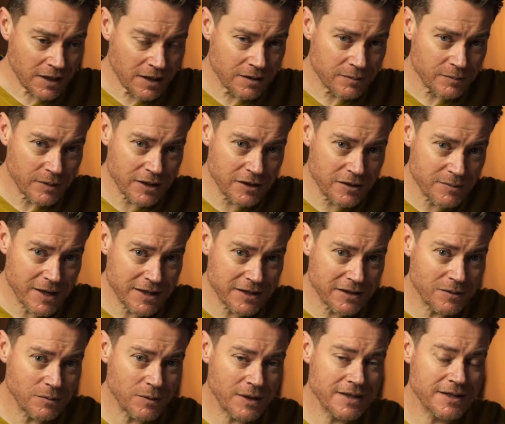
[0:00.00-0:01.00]
But can you imagine
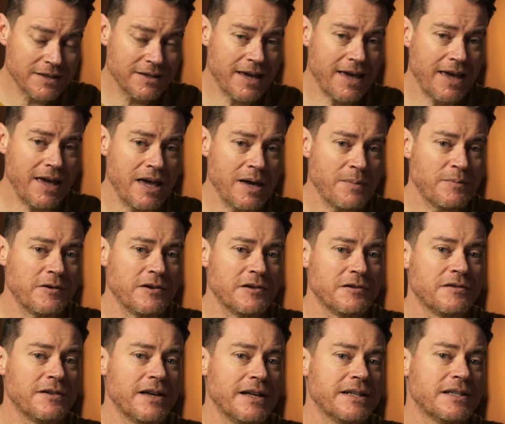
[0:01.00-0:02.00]
that once that air pressure
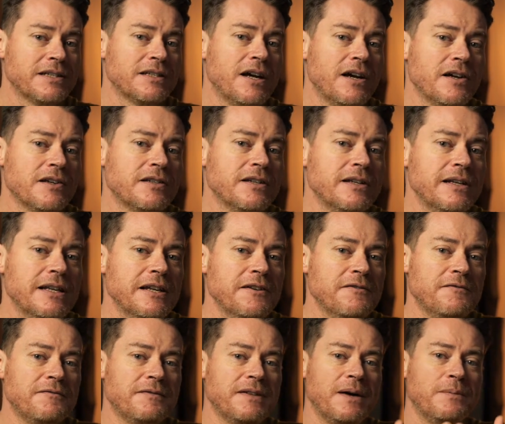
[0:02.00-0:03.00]
is there and it starts to
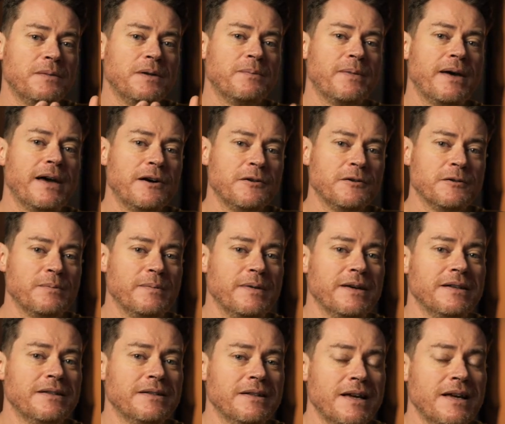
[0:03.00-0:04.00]
lift up the powder
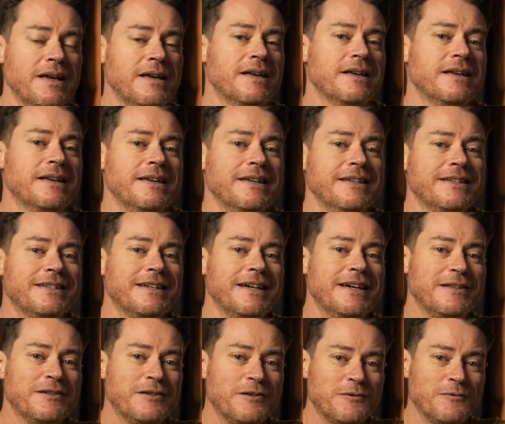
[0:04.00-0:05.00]
bed, it's
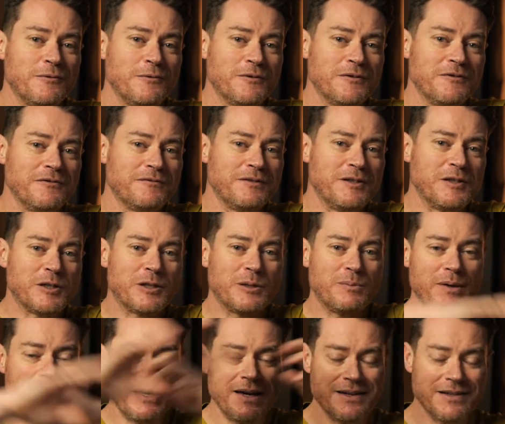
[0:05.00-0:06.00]
going to sort of
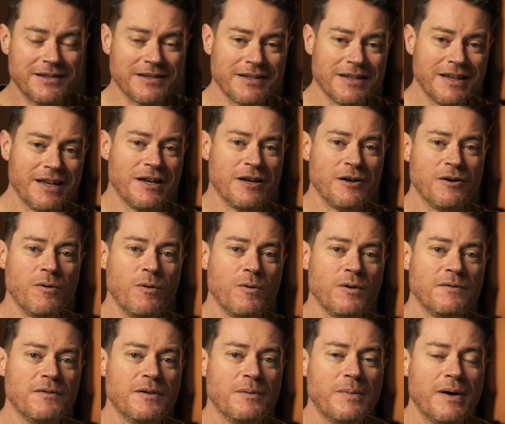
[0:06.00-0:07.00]
disperse all
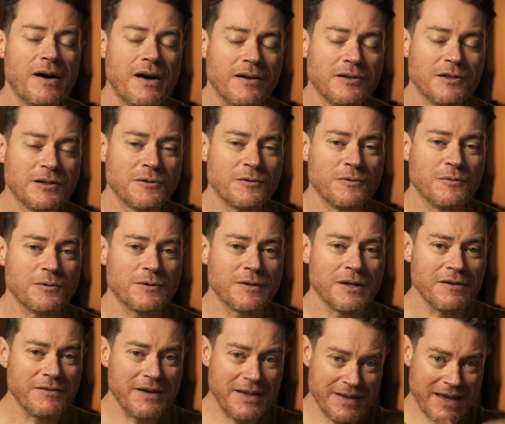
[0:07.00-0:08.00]
of the particles
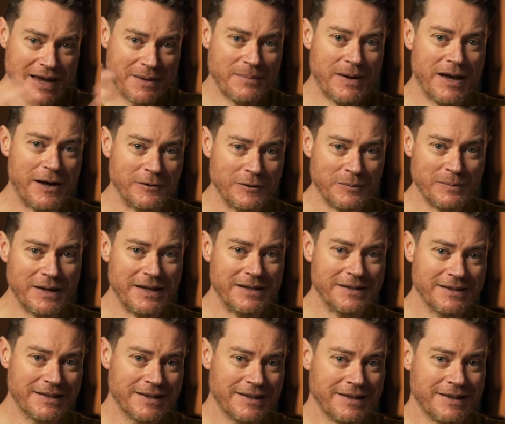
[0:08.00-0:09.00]
that are in that powder
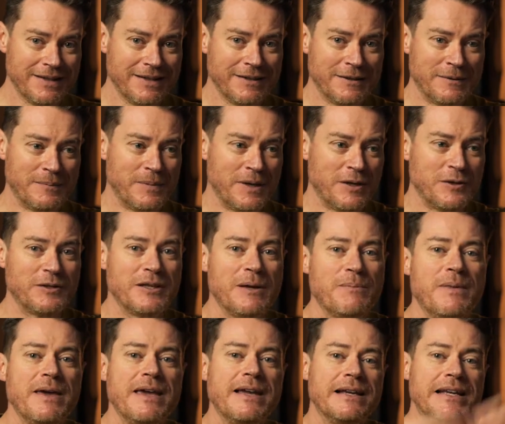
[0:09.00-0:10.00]
bed because they're
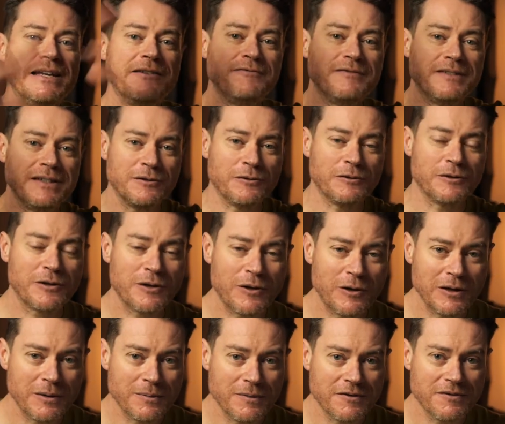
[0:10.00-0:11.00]
being lifted on a
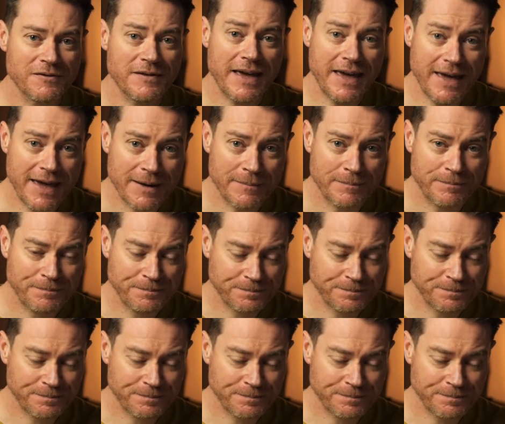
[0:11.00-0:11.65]
column of air.